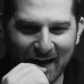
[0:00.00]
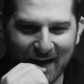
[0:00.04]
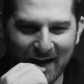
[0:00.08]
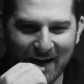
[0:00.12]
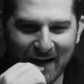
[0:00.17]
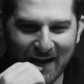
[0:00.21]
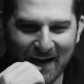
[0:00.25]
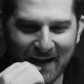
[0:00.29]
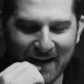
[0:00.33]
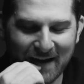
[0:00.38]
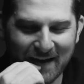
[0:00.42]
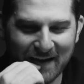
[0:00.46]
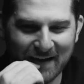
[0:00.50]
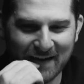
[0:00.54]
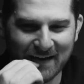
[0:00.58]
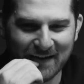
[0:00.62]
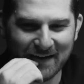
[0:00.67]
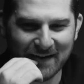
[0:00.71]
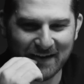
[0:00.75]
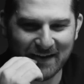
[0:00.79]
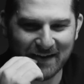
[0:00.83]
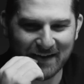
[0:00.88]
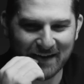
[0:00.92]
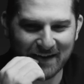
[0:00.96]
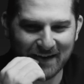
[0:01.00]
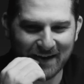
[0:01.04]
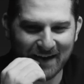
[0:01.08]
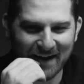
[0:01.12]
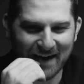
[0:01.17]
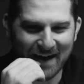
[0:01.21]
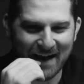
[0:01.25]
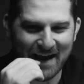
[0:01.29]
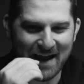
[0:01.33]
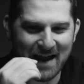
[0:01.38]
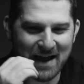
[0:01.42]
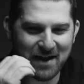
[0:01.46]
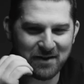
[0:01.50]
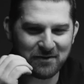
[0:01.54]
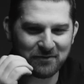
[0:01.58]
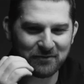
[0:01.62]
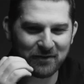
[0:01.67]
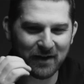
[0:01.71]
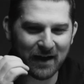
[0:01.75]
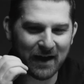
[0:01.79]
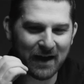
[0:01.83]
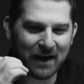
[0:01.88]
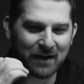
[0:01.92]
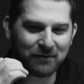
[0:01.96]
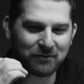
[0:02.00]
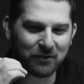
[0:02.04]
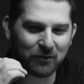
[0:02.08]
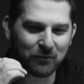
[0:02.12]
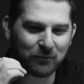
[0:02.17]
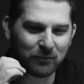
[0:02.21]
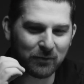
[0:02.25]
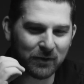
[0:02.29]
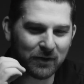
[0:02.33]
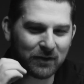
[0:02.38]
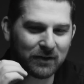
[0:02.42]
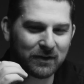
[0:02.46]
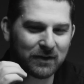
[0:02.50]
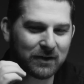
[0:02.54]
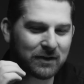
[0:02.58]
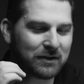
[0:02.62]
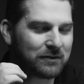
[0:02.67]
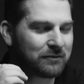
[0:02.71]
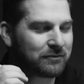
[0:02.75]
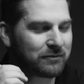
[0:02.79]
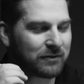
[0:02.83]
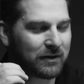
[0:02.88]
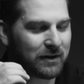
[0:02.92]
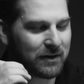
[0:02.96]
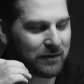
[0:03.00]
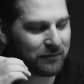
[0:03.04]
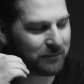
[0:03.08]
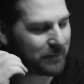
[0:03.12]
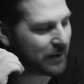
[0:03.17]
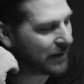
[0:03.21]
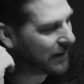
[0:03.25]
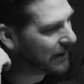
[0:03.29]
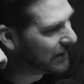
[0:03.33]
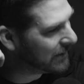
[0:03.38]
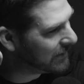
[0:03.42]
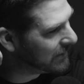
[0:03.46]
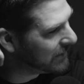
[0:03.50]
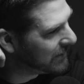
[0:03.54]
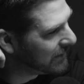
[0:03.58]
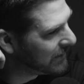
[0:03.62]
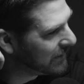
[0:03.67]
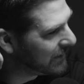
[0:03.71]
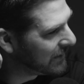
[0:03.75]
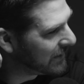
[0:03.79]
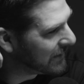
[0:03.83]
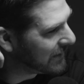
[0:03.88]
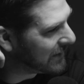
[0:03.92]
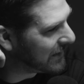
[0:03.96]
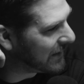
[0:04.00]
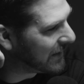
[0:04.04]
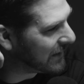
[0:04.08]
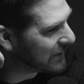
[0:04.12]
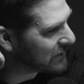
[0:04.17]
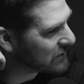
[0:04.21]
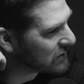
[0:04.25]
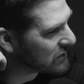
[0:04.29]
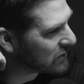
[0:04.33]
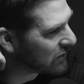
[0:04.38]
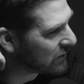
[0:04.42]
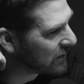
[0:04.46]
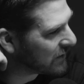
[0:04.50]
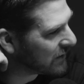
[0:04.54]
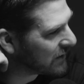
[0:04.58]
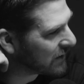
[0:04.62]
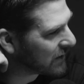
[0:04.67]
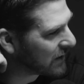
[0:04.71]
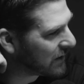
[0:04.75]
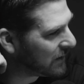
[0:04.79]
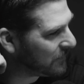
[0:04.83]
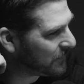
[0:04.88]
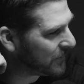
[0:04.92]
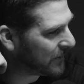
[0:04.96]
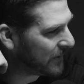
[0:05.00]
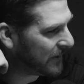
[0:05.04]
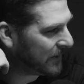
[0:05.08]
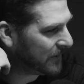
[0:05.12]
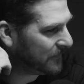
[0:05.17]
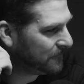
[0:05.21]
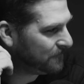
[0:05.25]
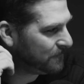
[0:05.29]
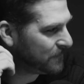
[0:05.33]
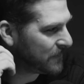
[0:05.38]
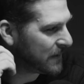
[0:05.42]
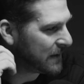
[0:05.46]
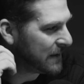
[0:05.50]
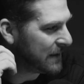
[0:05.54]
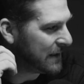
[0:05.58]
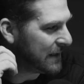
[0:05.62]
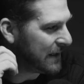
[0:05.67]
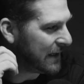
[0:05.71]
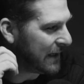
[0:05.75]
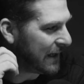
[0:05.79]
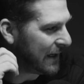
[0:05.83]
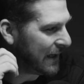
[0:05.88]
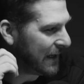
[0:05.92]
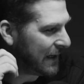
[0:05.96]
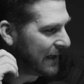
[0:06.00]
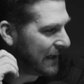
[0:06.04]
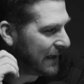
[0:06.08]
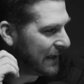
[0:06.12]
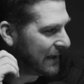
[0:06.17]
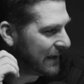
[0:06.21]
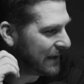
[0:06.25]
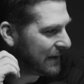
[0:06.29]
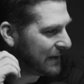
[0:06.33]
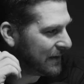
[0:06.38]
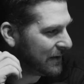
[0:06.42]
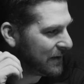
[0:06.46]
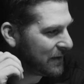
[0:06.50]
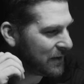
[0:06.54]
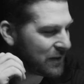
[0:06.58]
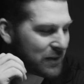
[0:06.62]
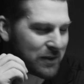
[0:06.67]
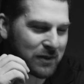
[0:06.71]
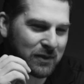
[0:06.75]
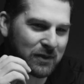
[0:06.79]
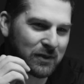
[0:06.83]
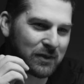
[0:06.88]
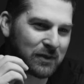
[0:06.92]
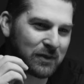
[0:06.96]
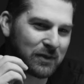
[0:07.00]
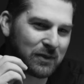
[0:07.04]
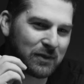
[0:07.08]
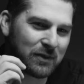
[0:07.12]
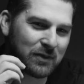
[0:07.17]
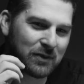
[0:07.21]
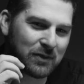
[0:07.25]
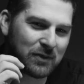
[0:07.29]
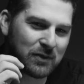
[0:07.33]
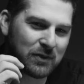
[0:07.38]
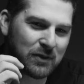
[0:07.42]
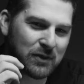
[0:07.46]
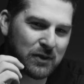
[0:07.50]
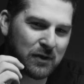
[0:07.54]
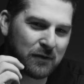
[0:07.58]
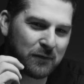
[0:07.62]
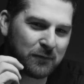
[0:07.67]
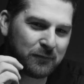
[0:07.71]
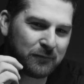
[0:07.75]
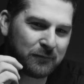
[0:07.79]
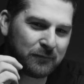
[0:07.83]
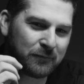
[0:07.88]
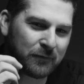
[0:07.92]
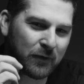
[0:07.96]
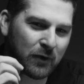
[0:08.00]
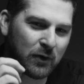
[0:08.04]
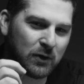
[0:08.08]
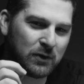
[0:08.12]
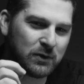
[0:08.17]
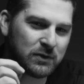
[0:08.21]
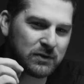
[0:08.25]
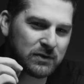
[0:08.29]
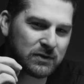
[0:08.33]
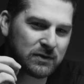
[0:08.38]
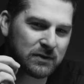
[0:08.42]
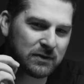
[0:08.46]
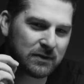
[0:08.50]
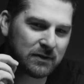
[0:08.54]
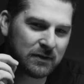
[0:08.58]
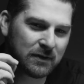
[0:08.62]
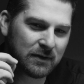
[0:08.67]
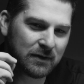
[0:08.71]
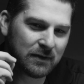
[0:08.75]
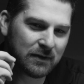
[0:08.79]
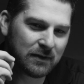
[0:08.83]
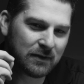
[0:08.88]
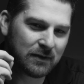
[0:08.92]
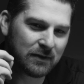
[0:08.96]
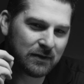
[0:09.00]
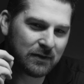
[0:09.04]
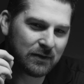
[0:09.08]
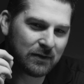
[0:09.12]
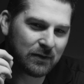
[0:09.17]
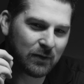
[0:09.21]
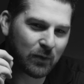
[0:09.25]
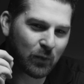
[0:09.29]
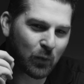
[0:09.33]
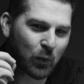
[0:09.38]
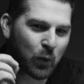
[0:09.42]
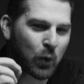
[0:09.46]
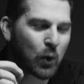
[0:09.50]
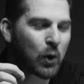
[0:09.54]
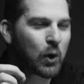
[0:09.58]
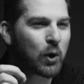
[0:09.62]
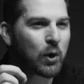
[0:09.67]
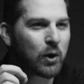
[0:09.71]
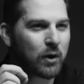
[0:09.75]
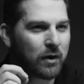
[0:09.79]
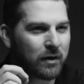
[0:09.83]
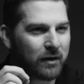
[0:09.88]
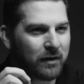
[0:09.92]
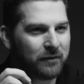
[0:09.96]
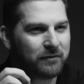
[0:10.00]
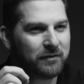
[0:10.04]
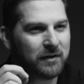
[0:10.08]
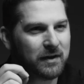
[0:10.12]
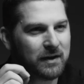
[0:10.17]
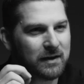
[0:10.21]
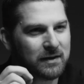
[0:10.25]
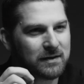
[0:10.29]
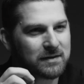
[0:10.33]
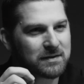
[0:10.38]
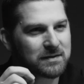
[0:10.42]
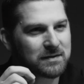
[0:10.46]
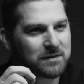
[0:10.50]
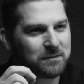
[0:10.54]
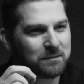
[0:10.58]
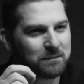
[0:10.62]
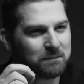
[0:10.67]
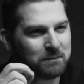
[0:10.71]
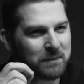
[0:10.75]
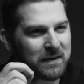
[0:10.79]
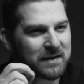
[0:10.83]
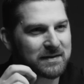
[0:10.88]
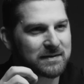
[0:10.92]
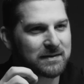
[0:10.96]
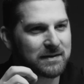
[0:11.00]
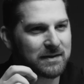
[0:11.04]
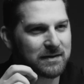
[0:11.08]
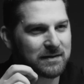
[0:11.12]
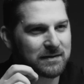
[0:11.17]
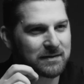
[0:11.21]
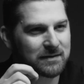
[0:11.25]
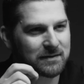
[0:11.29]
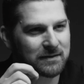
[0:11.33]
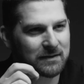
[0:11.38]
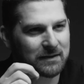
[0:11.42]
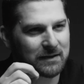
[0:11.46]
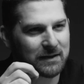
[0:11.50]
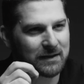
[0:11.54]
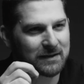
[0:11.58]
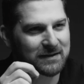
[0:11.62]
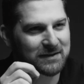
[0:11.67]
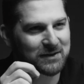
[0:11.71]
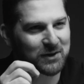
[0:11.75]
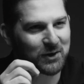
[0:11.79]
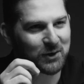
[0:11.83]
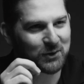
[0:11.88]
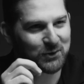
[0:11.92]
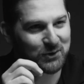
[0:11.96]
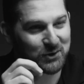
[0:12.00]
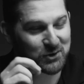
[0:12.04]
I have a really good friend of mine that started a company, and the first word of his business is called